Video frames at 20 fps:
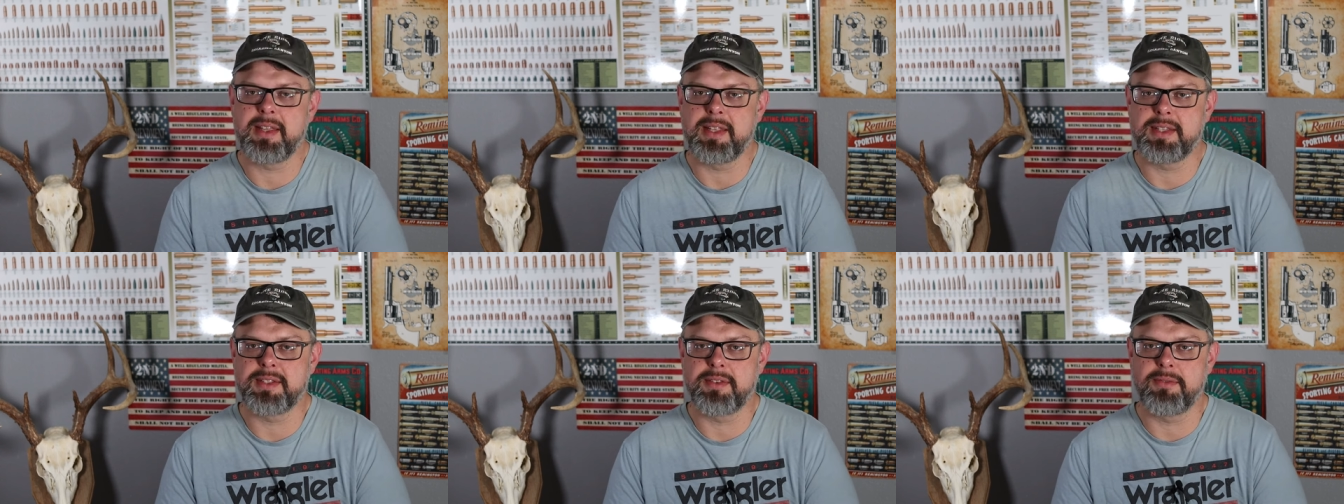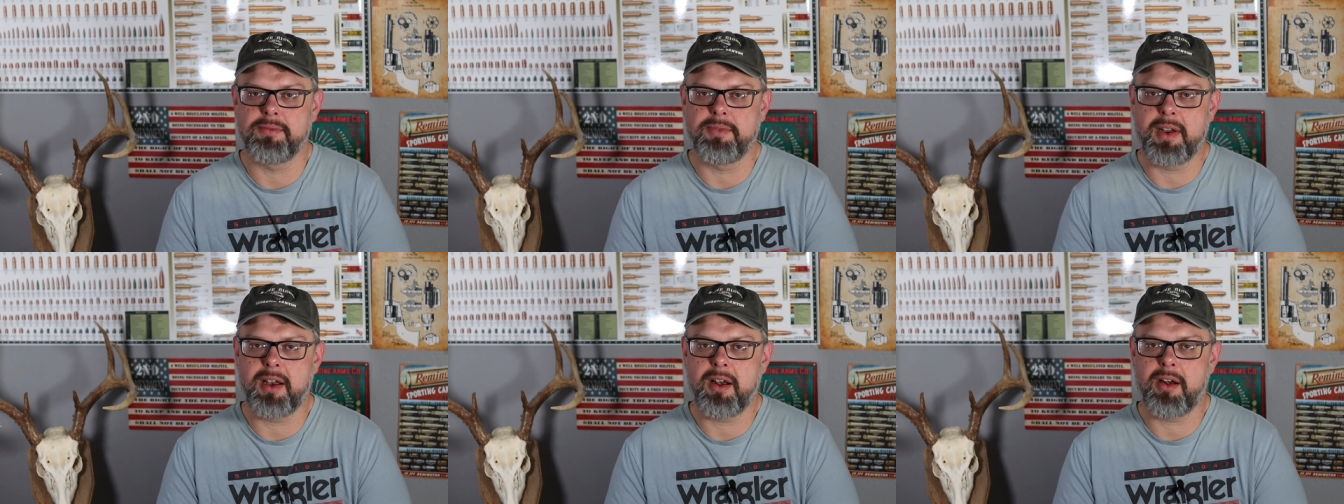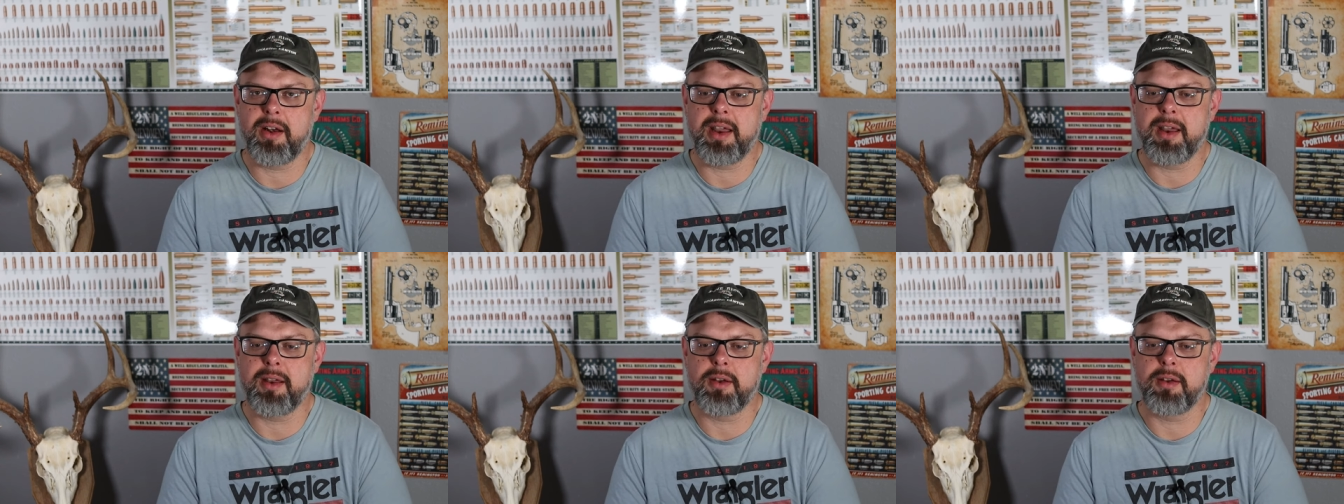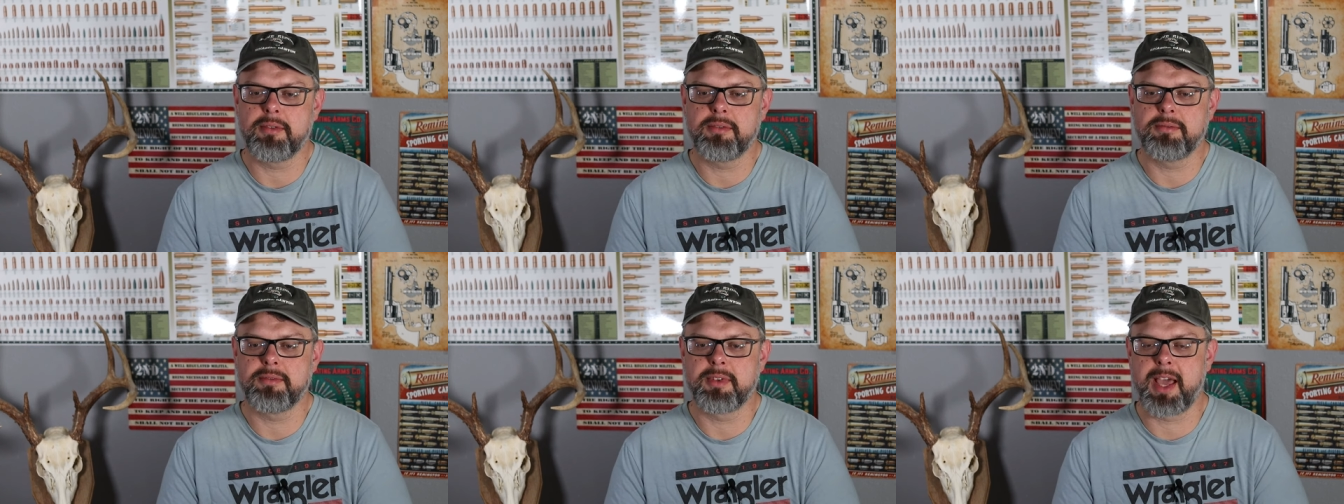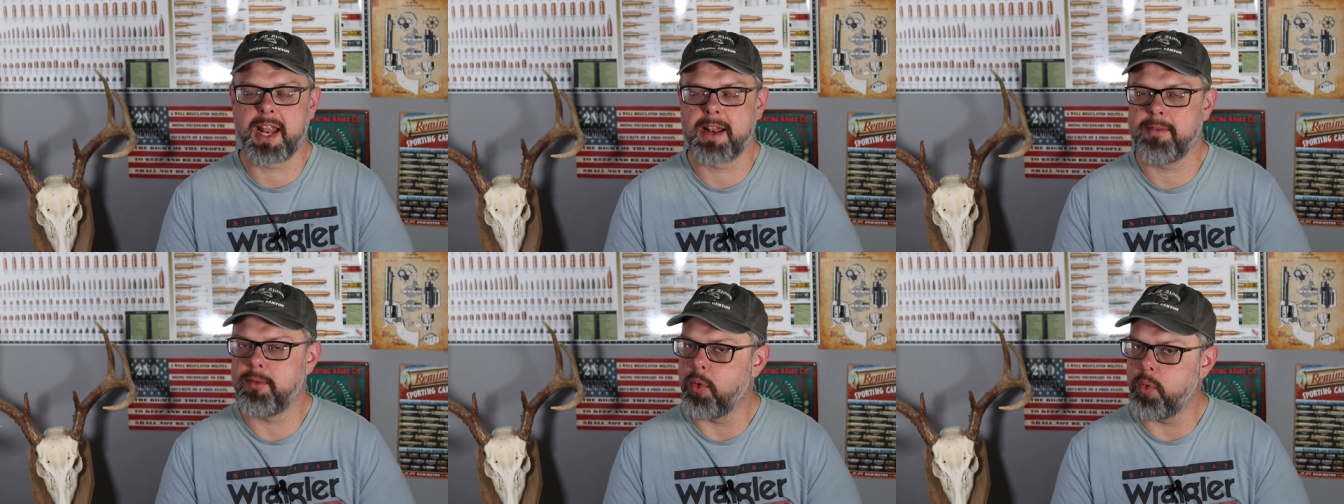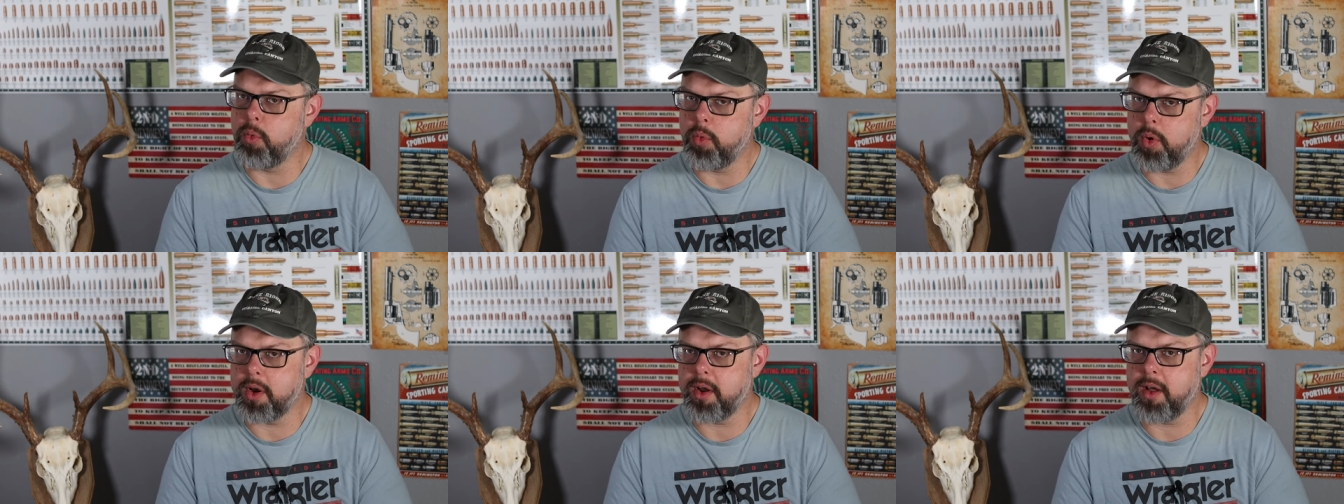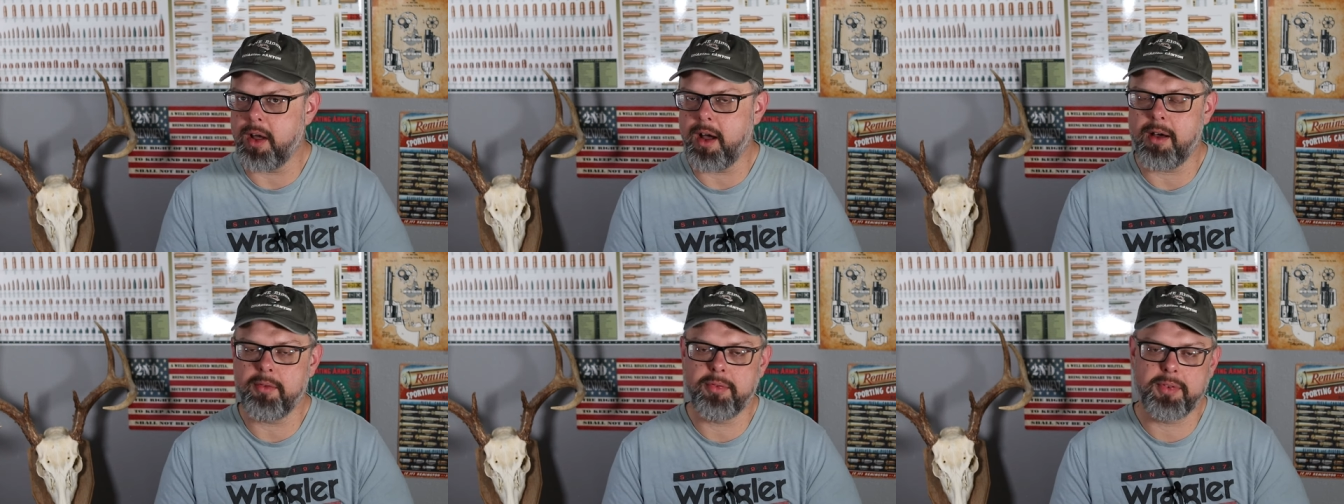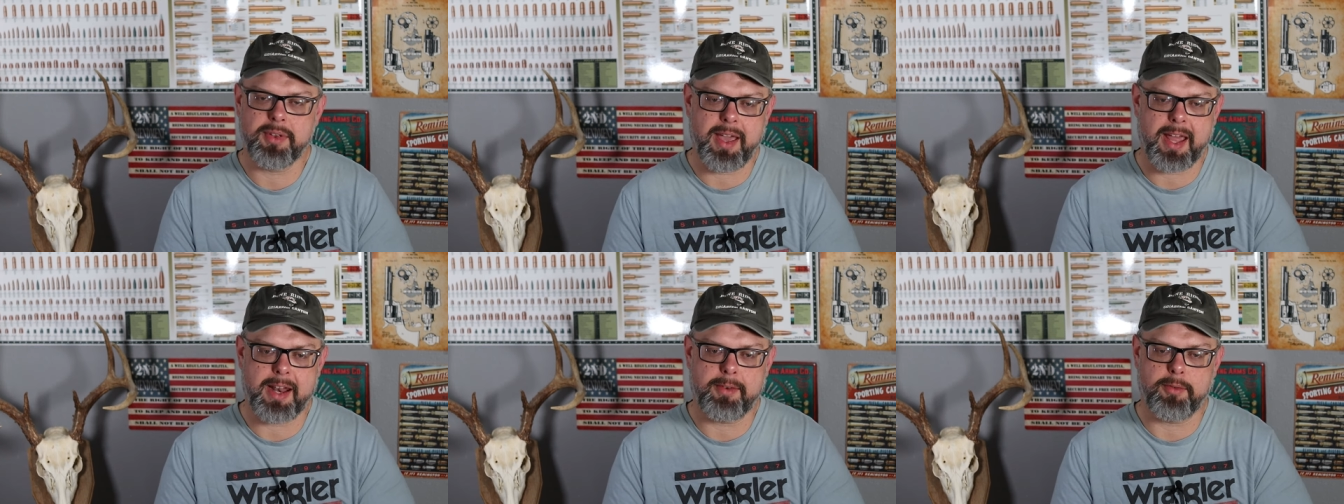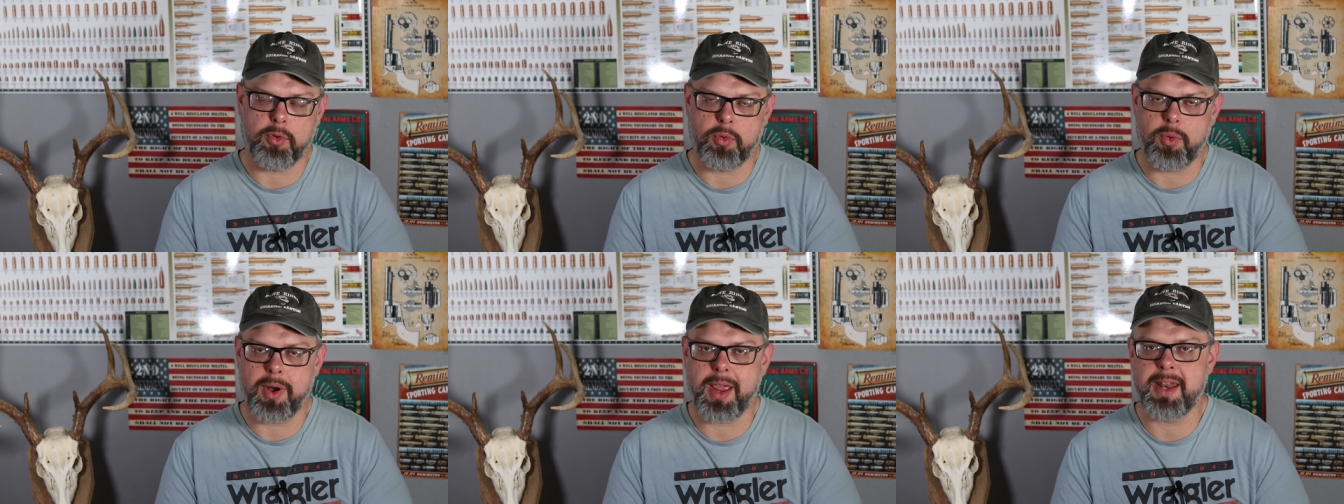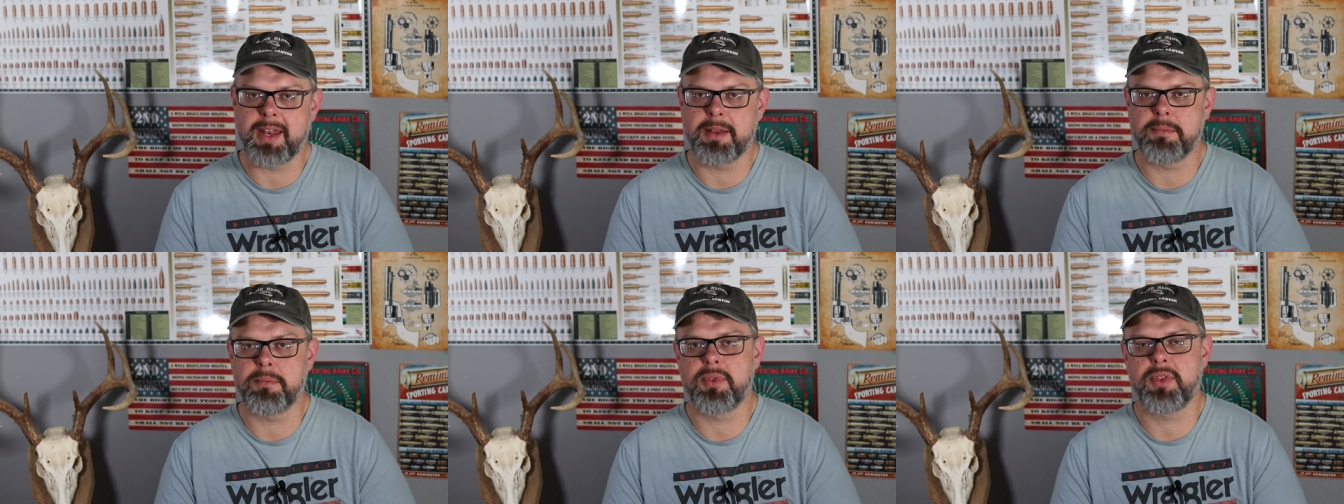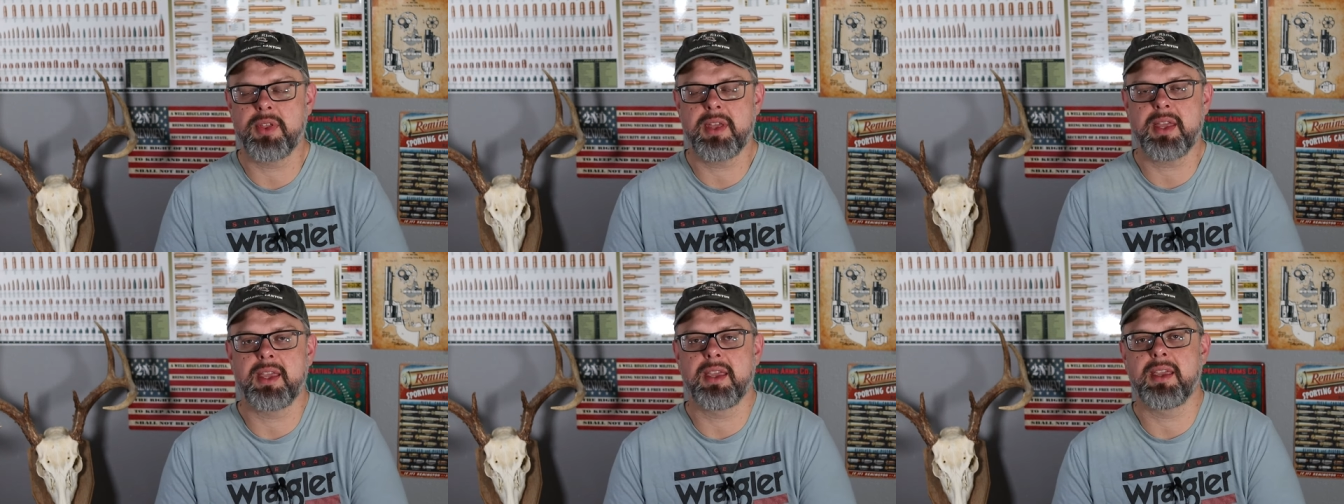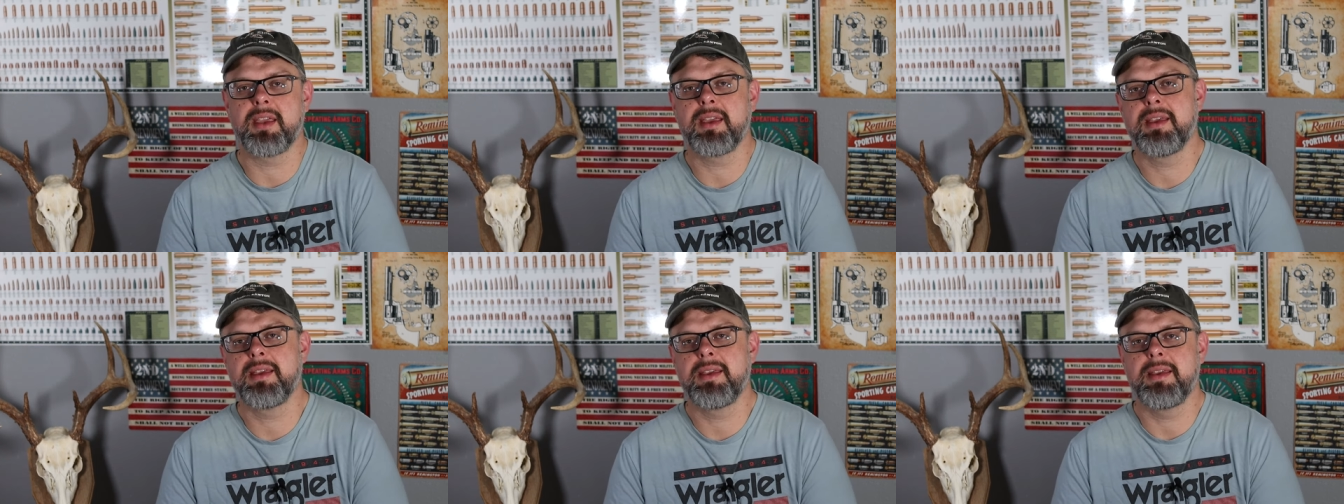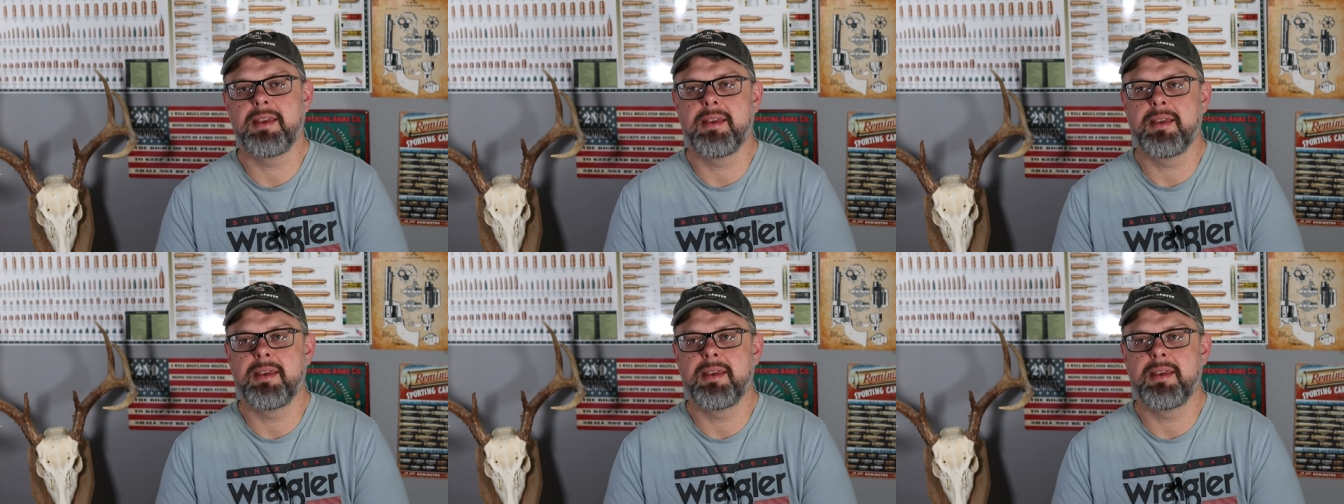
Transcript: It's a very kind of a one-off, kind of a random thing,